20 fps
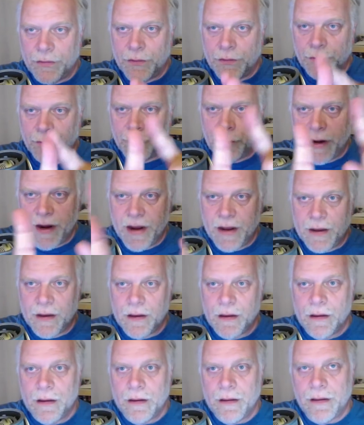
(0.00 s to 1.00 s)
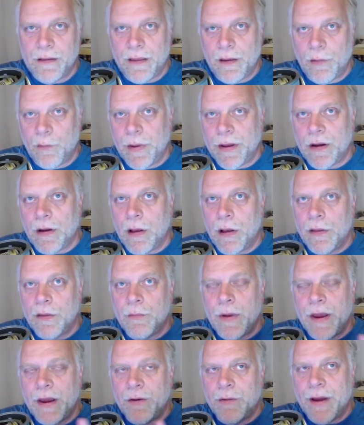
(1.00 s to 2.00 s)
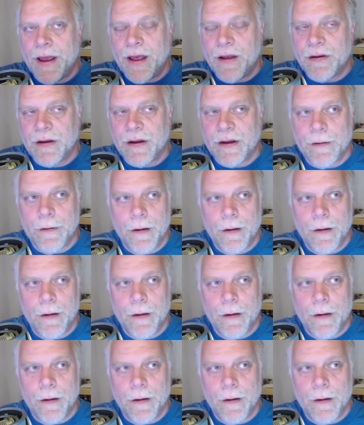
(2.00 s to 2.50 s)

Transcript: ring that went all the way around it,